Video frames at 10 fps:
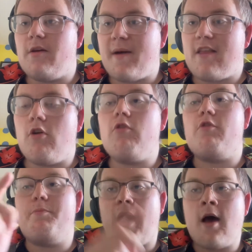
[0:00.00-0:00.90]

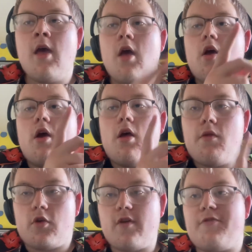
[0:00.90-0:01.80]
battles, but
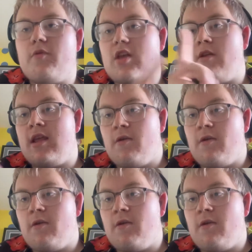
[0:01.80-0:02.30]
the Grifter was only in